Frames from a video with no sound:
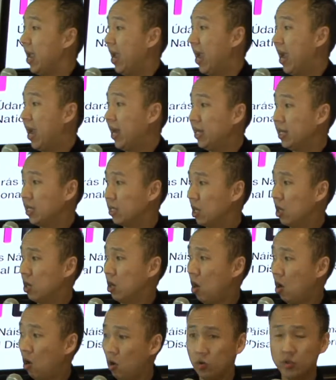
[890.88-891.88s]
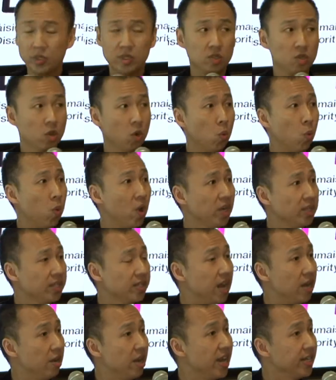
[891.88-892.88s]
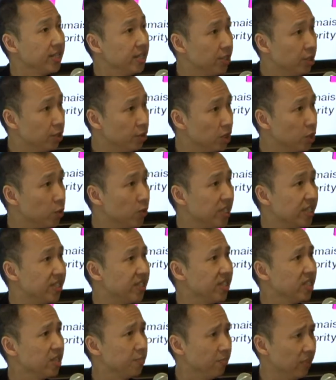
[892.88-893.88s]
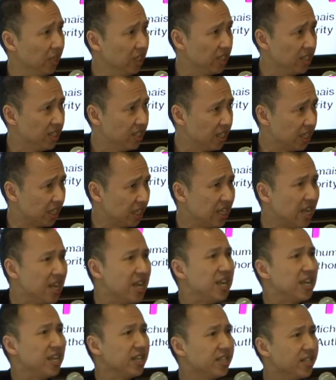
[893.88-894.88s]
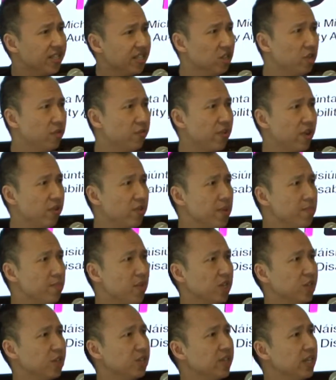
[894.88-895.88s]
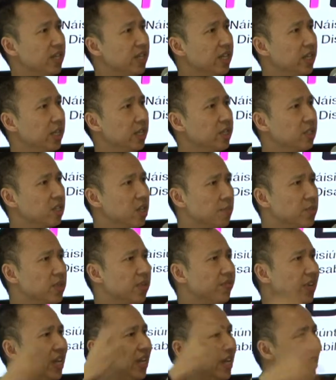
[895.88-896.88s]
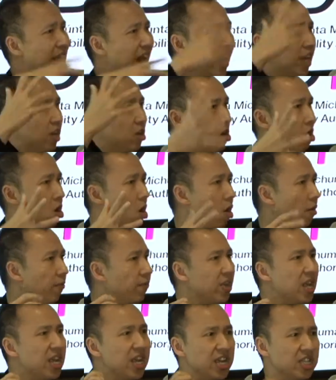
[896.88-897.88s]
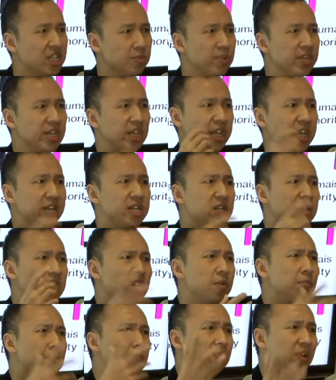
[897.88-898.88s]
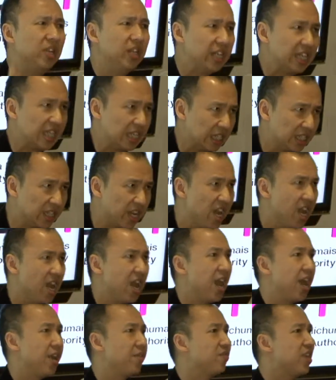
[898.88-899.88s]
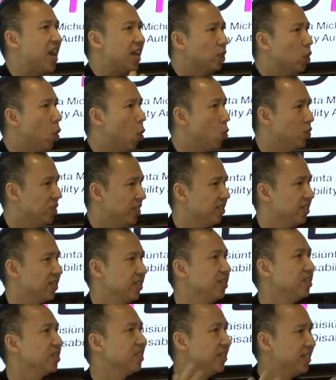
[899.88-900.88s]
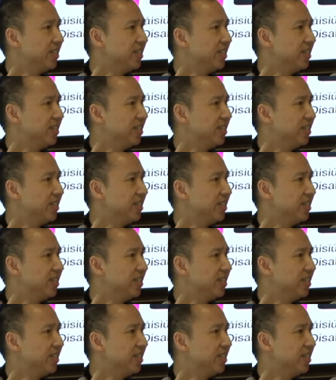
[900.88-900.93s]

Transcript: And also, what's our attitude towards disability? It's still very much thinking in terms of a lack of, as being incomplete. And that causes us to